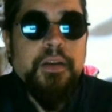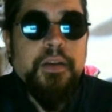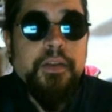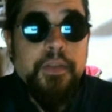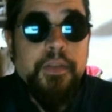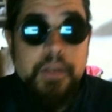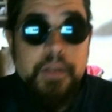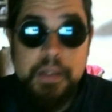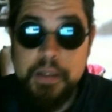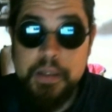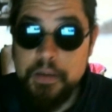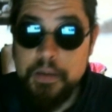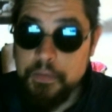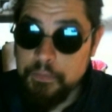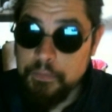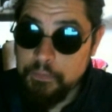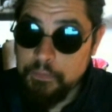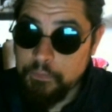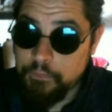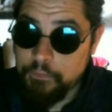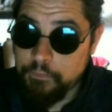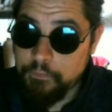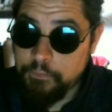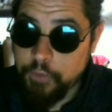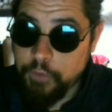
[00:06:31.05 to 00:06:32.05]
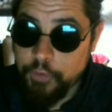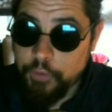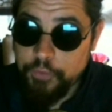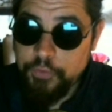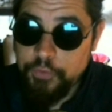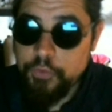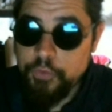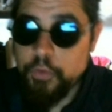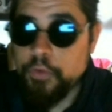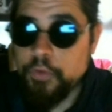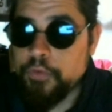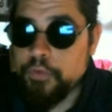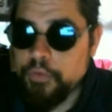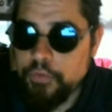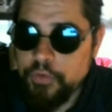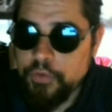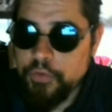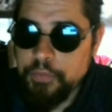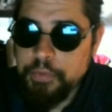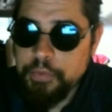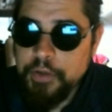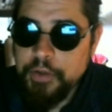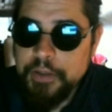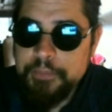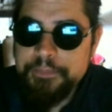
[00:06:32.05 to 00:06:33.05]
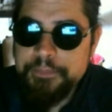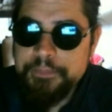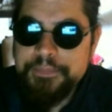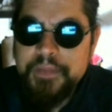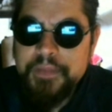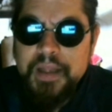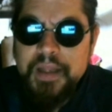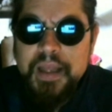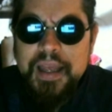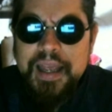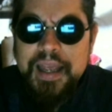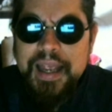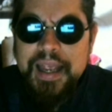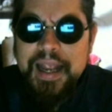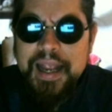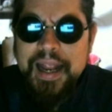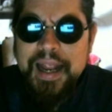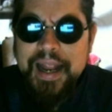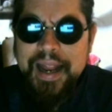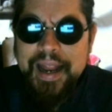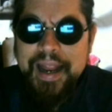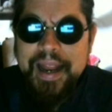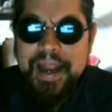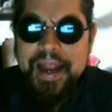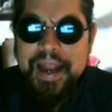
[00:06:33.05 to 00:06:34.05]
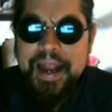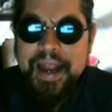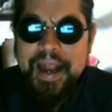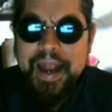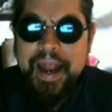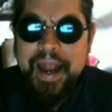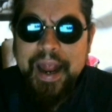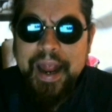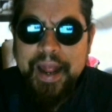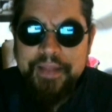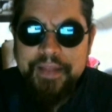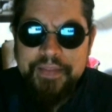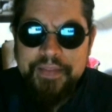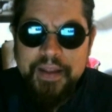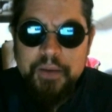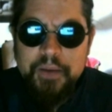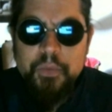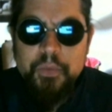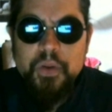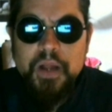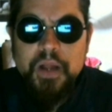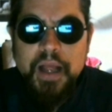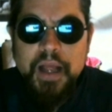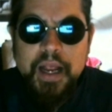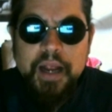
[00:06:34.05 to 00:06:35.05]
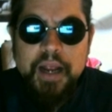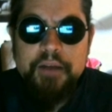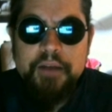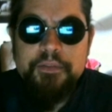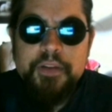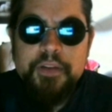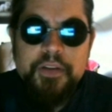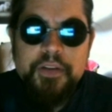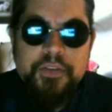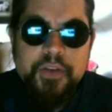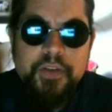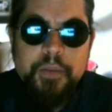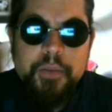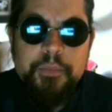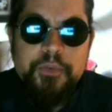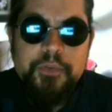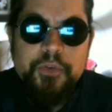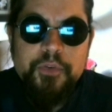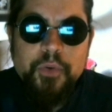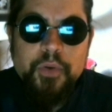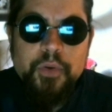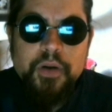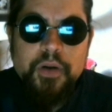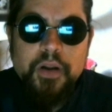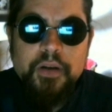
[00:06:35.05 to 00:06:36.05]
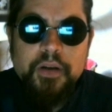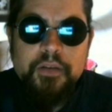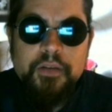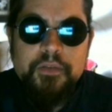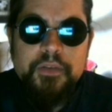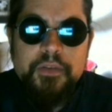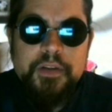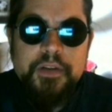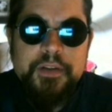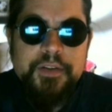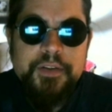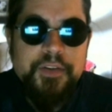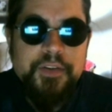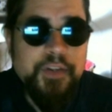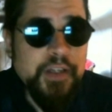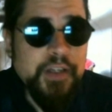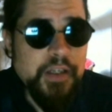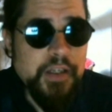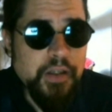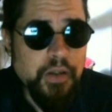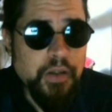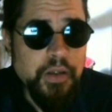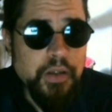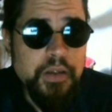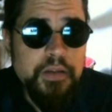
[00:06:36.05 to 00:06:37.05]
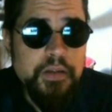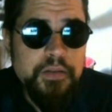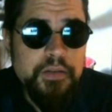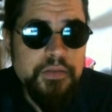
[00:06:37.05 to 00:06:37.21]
the first Sorcerer Supreme, and they will have some sort of deal,